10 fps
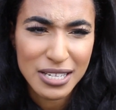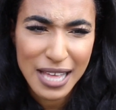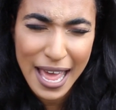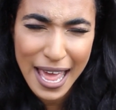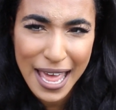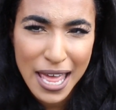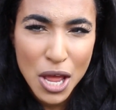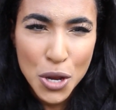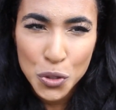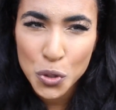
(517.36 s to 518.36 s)
to the hair,
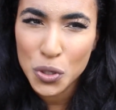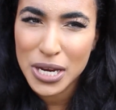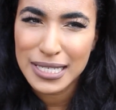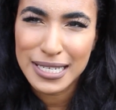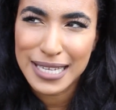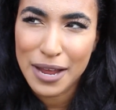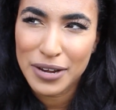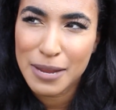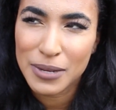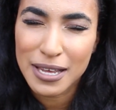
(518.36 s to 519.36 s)
not
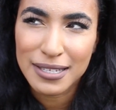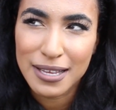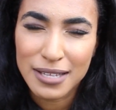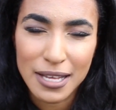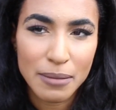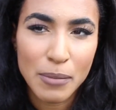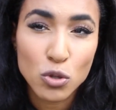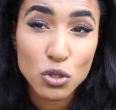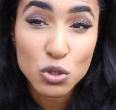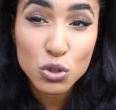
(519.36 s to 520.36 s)
necessarily because it's like the
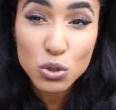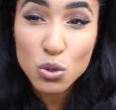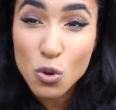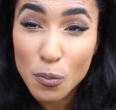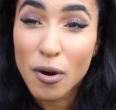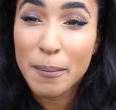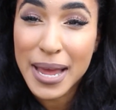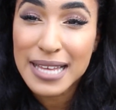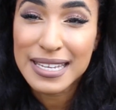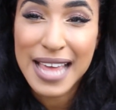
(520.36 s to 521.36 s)
most super
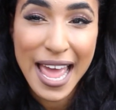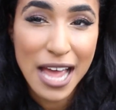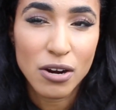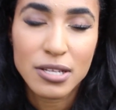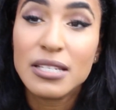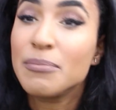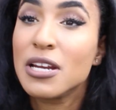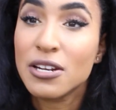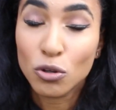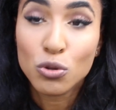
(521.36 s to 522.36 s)
amazing hair growth
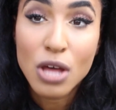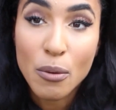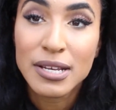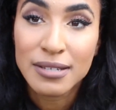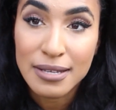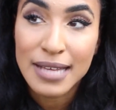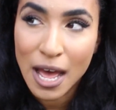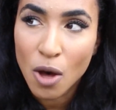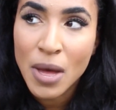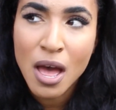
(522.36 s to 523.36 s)
stimulant, although it does
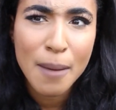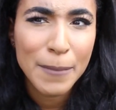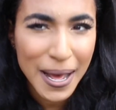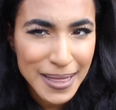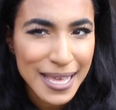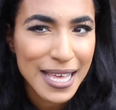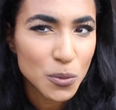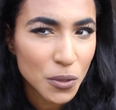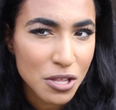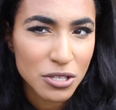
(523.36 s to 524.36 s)
help. But I think
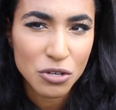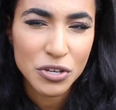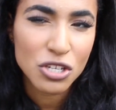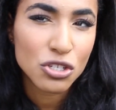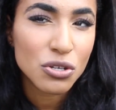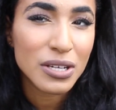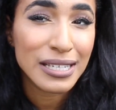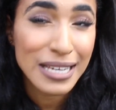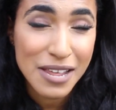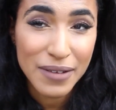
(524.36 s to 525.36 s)
it's one of those ingredients you
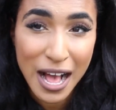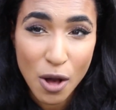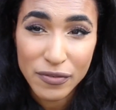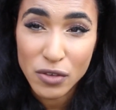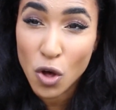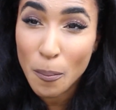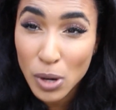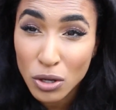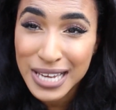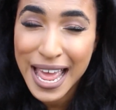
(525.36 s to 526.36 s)
could leave out. If you've got
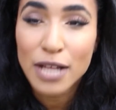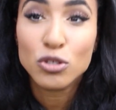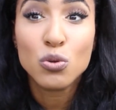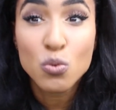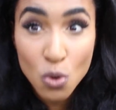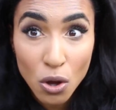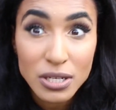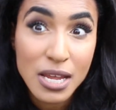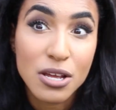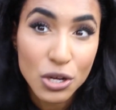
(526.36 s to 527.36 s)
blonde hair, do
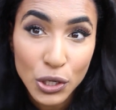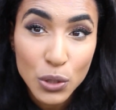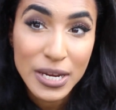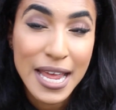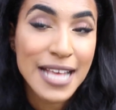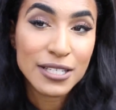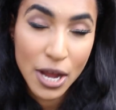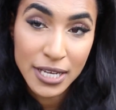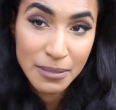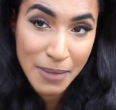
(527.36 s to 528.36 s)
not include it. It's
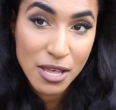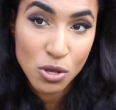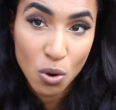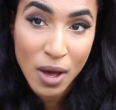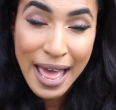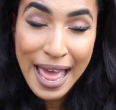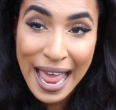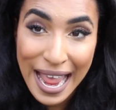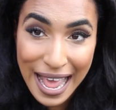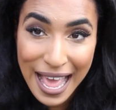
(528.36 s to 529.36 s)
going to make your
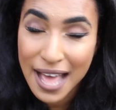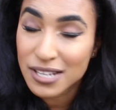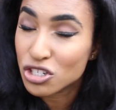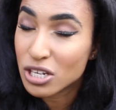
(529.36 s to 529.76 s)
hair